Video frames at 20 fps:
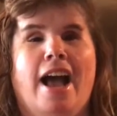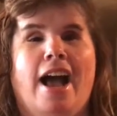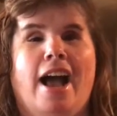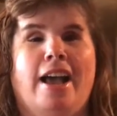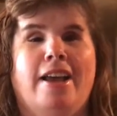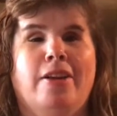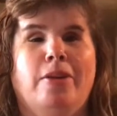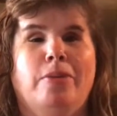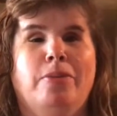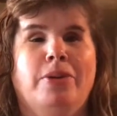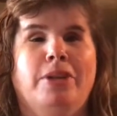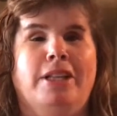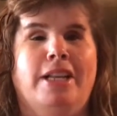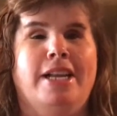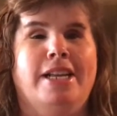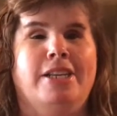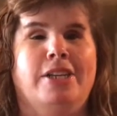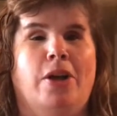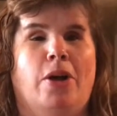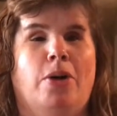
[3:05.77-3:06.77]
I don't
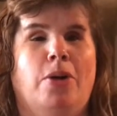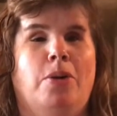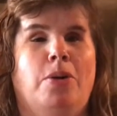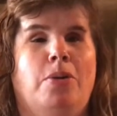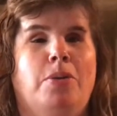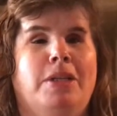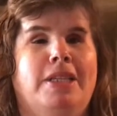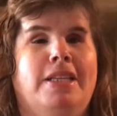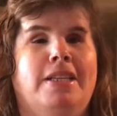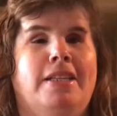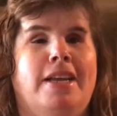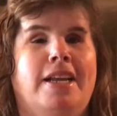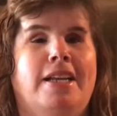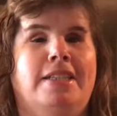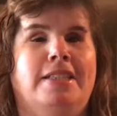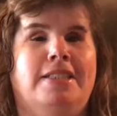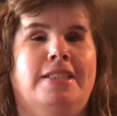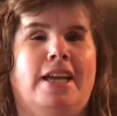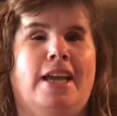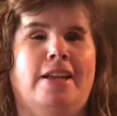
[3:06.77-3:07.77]
really know what the
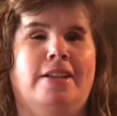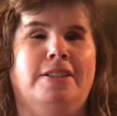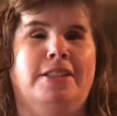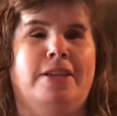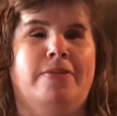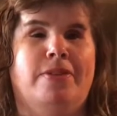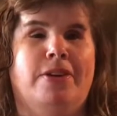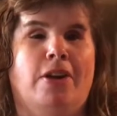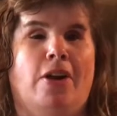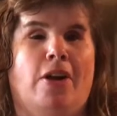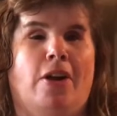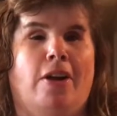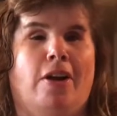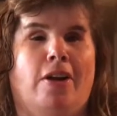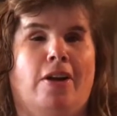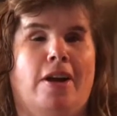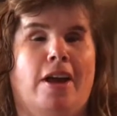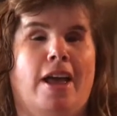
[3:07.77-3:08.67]
latest styles even are.